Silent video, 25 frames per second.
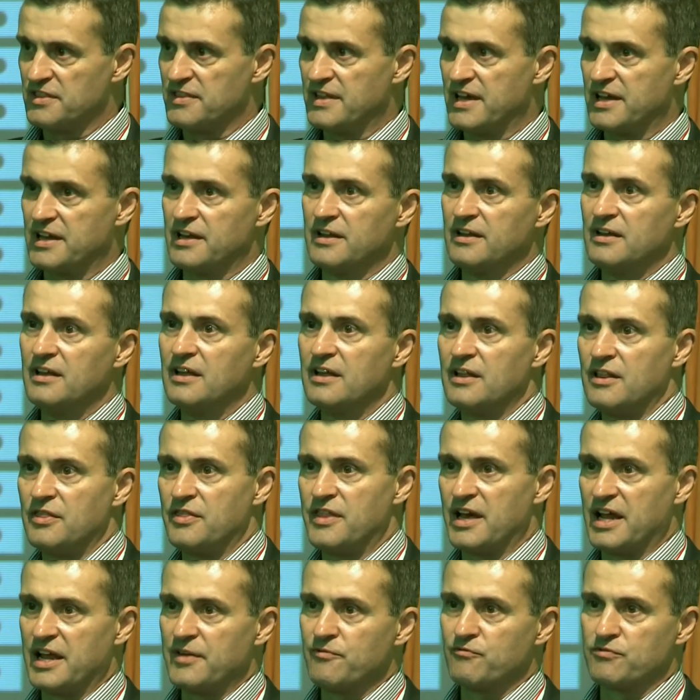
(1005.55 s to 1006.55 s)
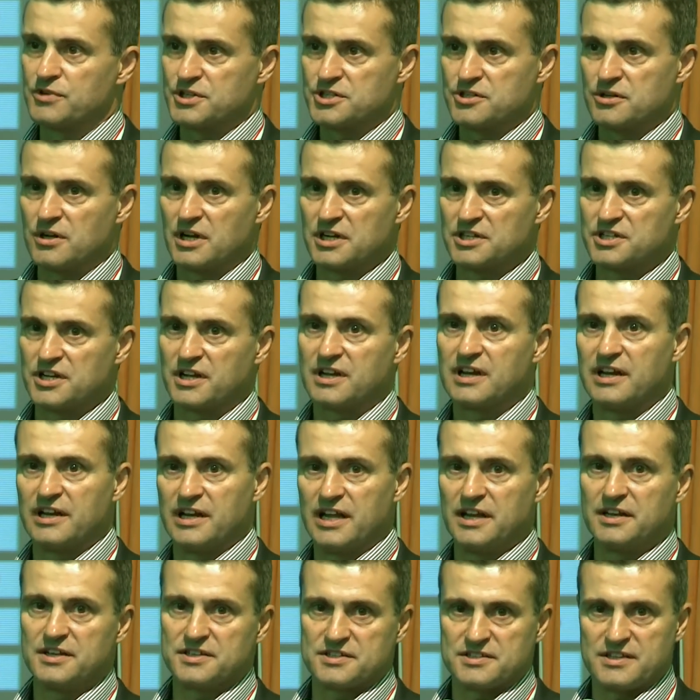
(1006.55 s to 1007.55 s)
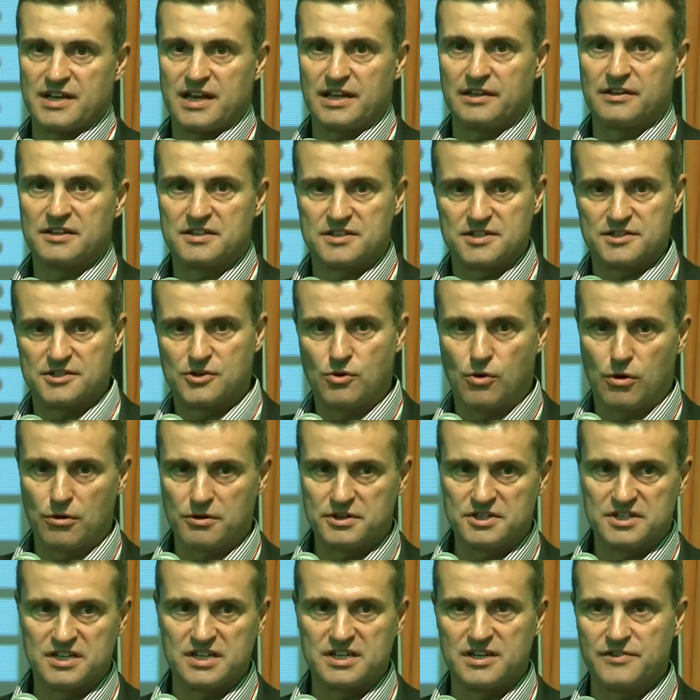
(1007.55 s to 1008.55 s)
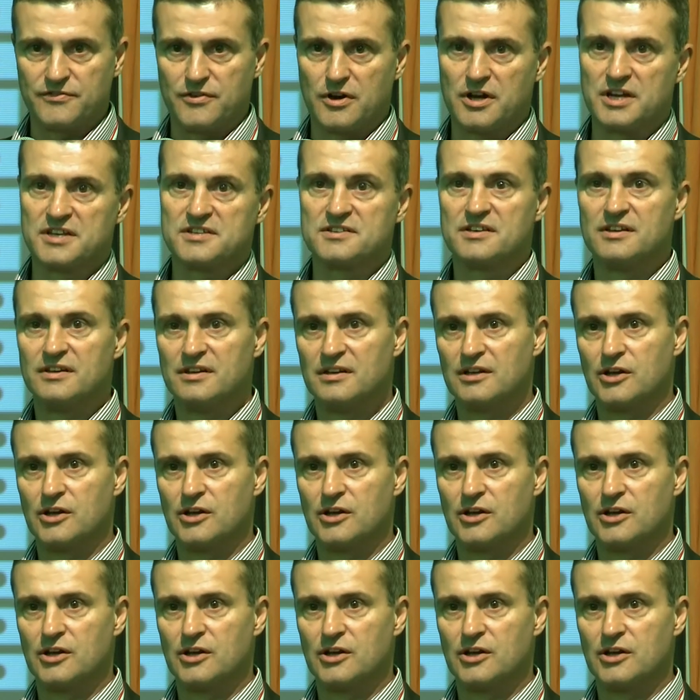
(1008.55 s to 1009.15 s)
that infrastructure can understand this is quarantined device,